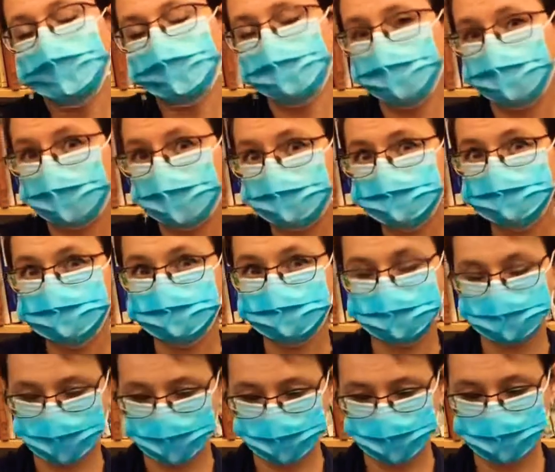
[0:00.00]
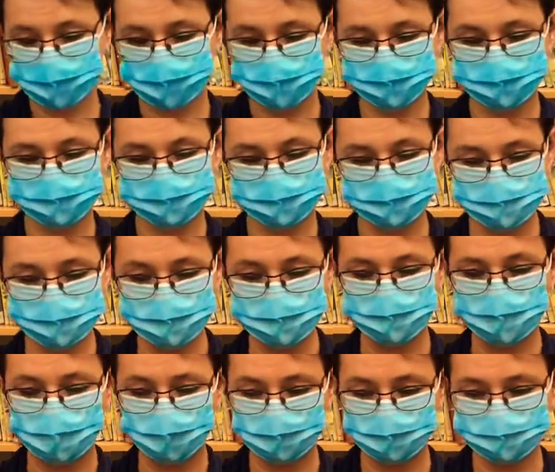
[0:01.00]
Once you get a few
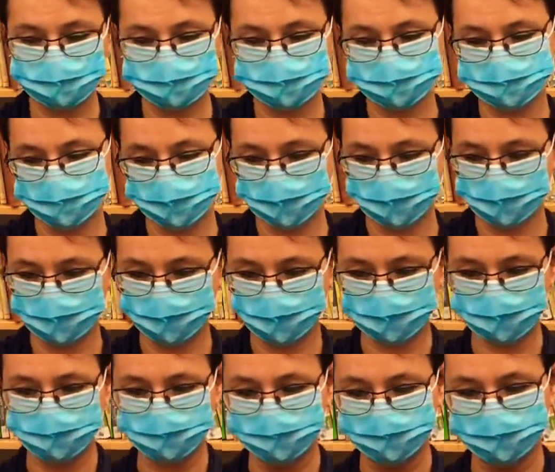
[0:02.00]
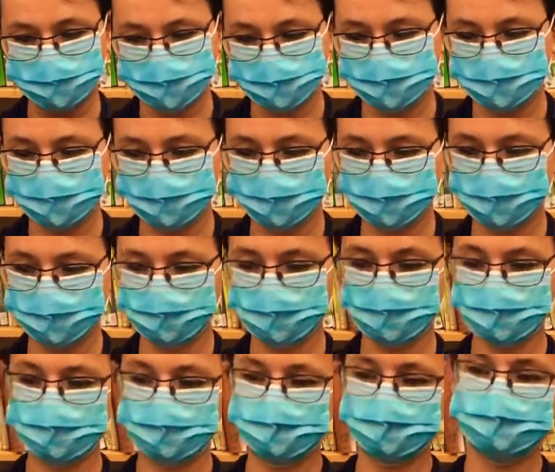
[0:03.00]
pages in, you will notice